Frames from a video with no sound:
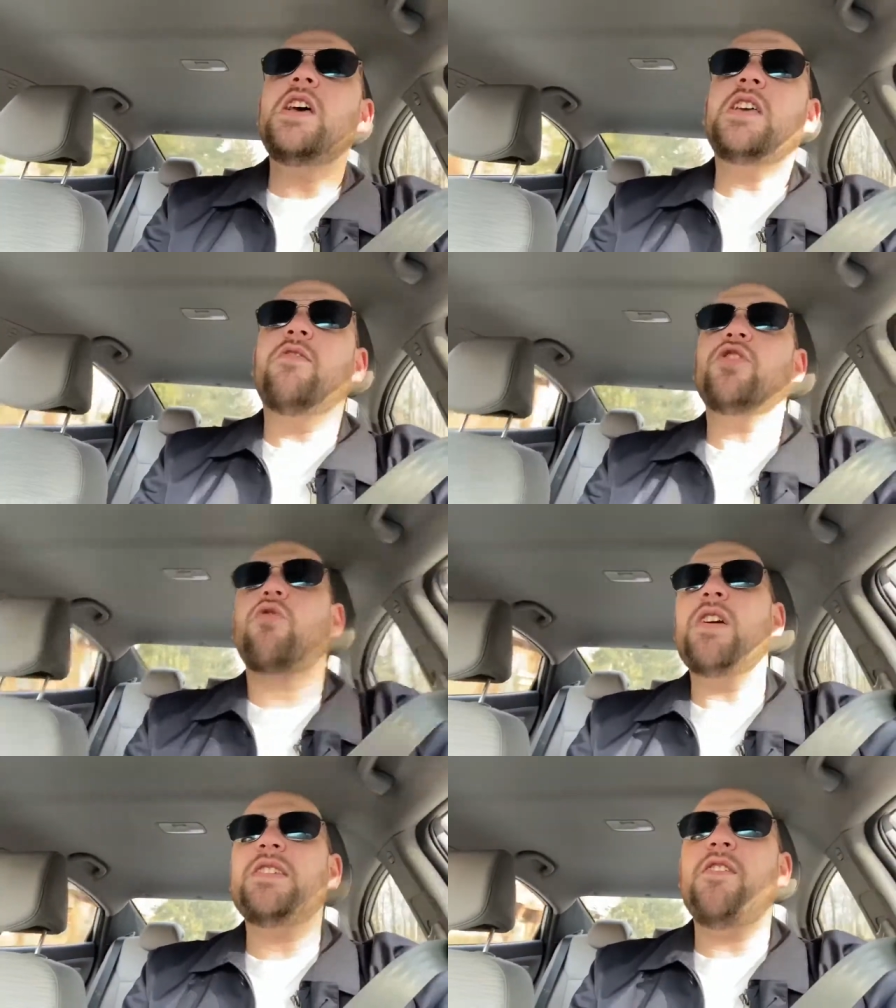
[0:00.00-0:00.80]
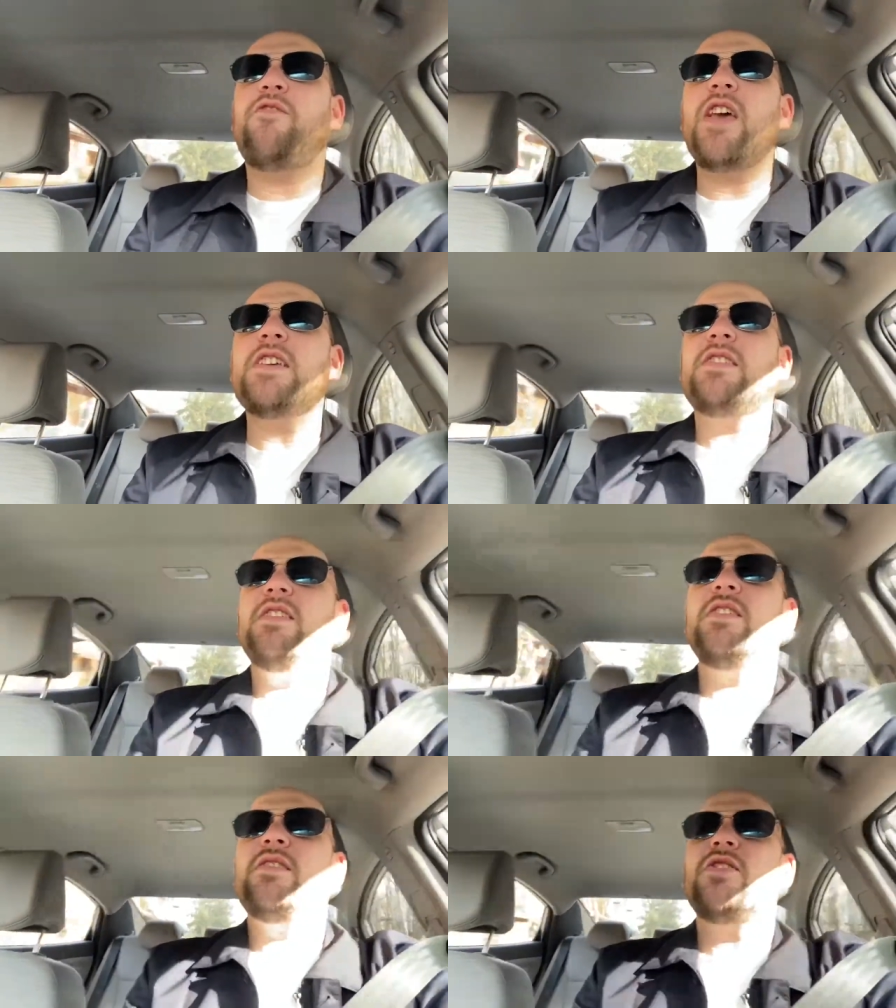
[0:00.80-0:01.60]
giving crazy
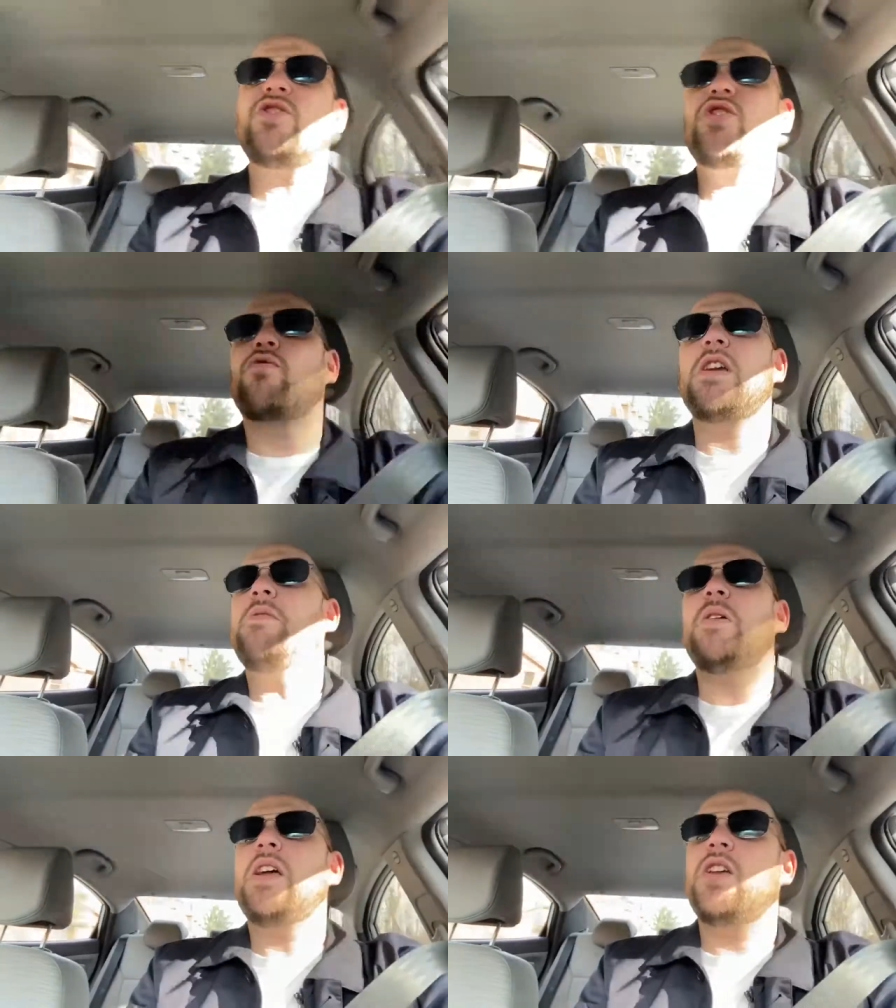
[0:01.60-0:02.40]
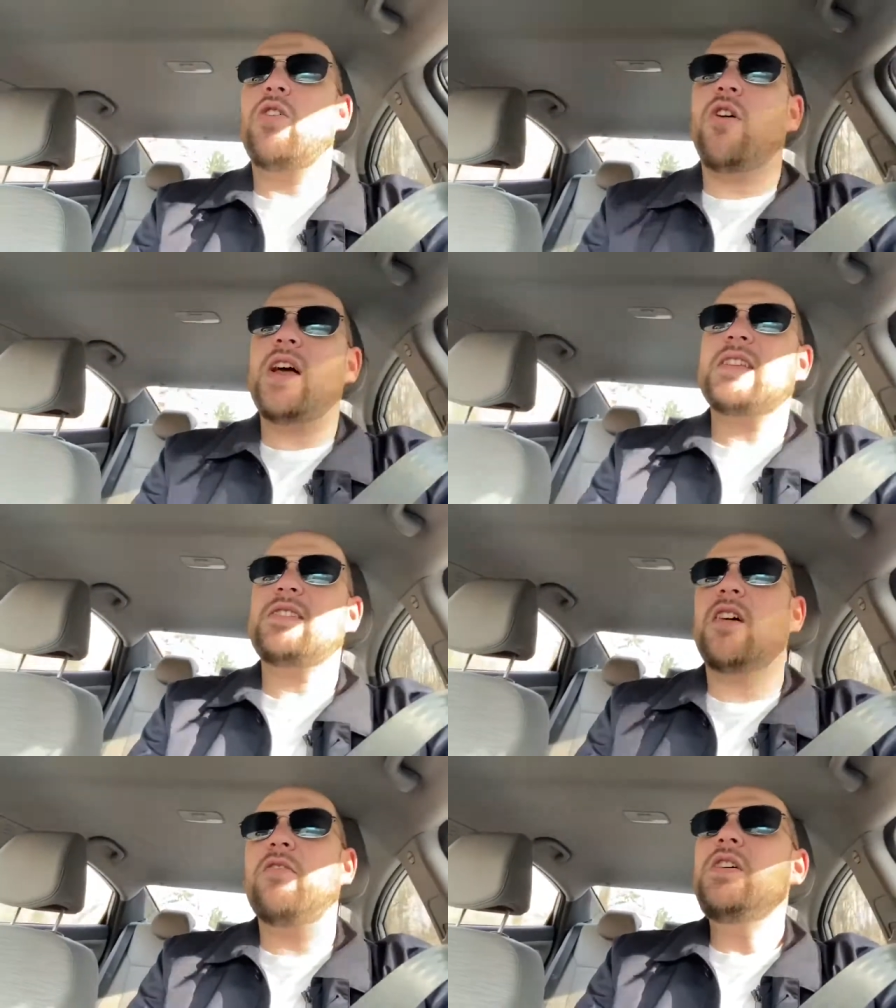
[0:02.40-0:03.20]
faces and screaming and all that
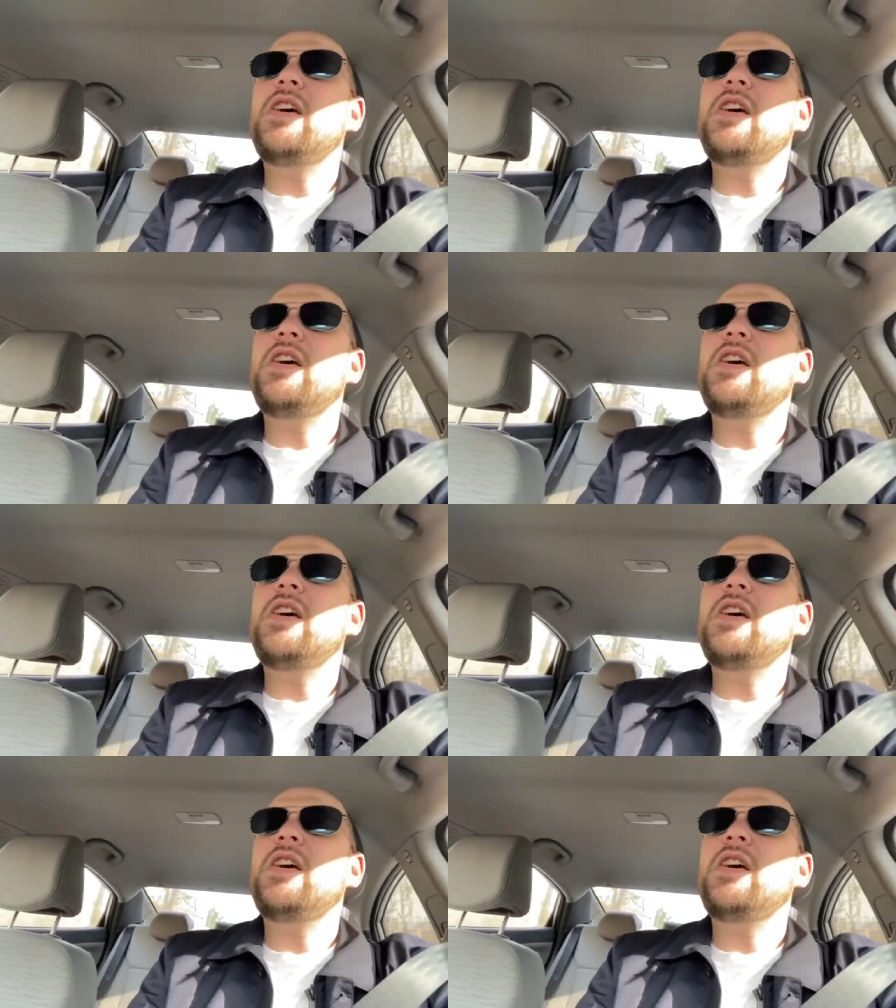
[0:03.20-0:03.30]
stuff.